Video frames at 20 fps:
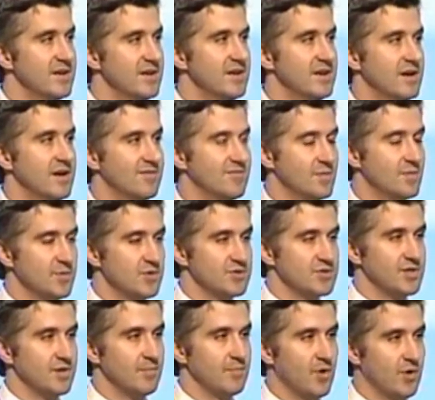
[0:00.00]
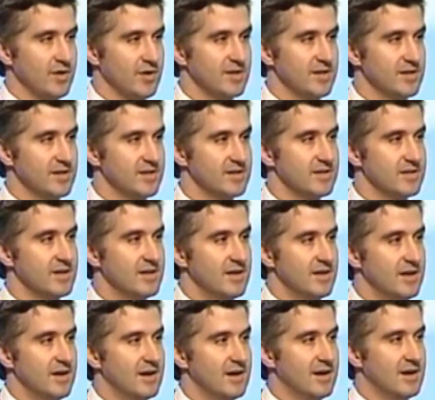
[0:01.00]
of emerging market
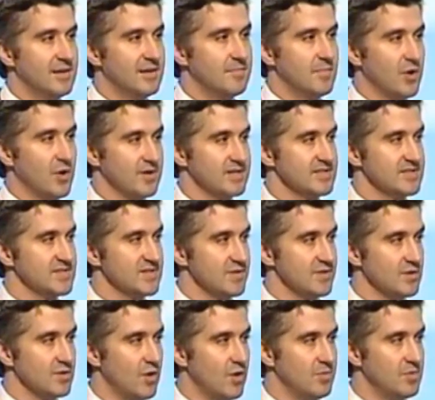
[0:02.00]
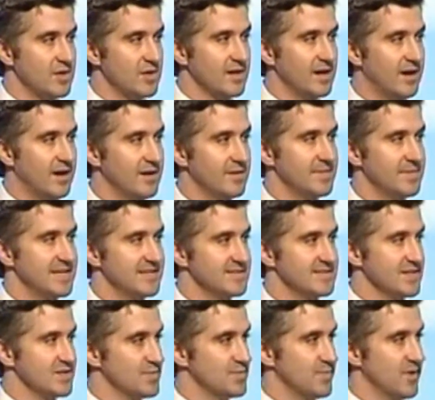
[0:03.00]
Uh, markets in the global economy is
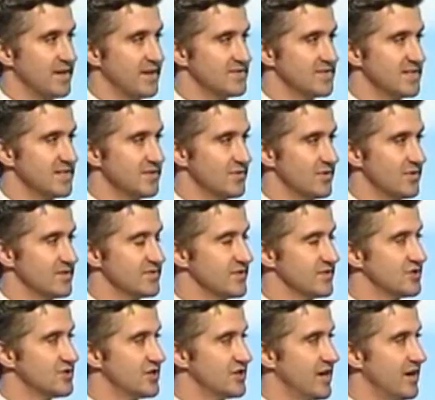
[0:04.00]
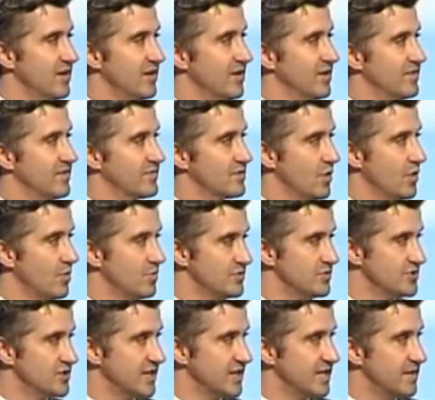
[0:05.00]
expressed either as a share of global
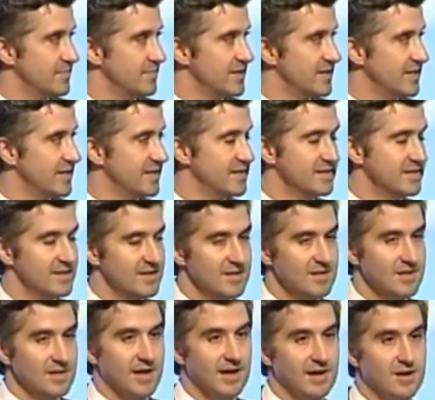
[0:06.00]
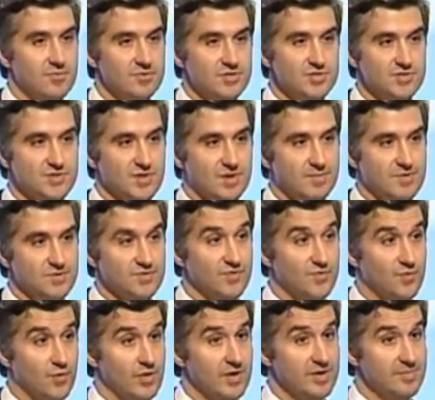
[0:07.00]
G D P, uh, which is almost
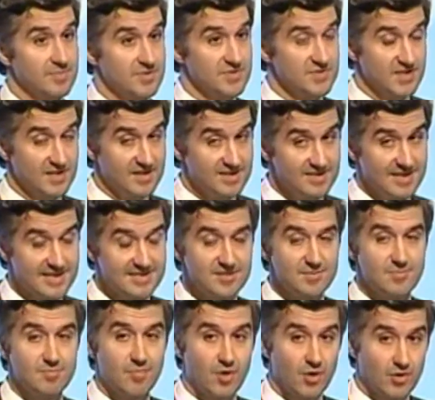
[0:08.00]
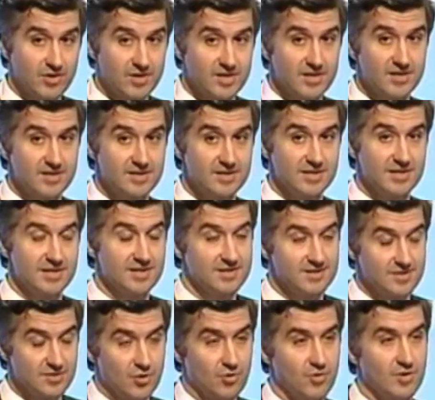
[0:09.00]
forty percent. That's in market in
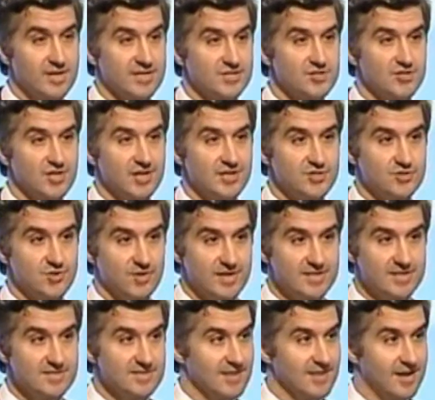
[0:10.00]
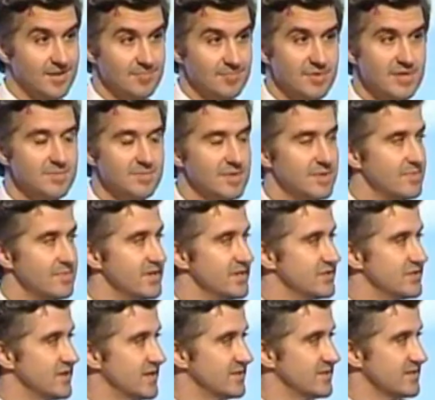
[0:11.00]
current exchange rates, not P P P
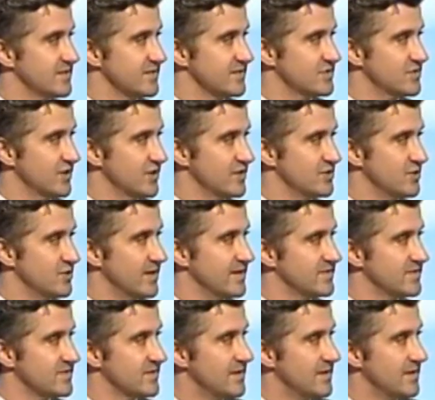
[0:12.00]
adjusted exchange rates.